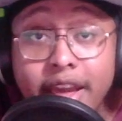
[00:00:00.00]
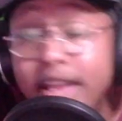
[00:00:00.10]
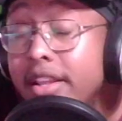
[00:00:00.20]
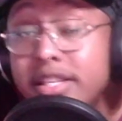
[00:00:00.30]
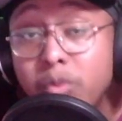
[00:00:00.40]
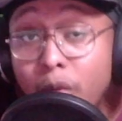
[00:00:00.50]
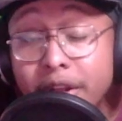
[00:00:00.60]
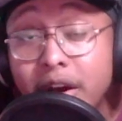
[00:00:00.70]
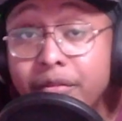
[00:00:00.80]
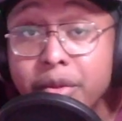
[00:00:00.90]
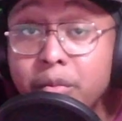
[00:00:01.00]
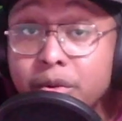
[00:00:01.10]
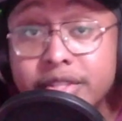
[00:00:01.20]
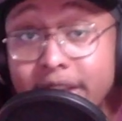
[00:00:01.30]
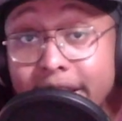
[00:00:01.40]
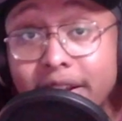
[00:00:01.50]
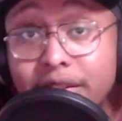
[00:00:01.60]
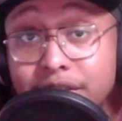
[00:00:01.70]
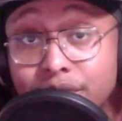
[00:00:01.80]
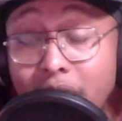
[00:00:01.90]
at least one of them were
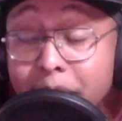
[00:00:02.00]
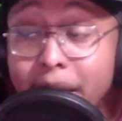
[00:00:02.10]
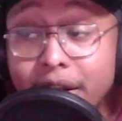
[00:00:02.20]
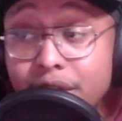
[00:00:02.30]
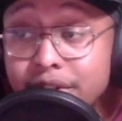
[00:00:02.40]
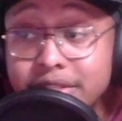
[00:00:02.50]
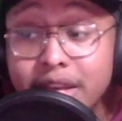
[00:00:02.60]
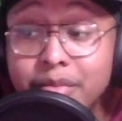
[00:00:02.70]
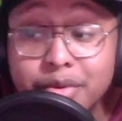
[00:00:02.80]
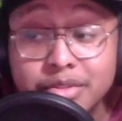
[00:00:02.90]
technically dropped by Curtis Samuel.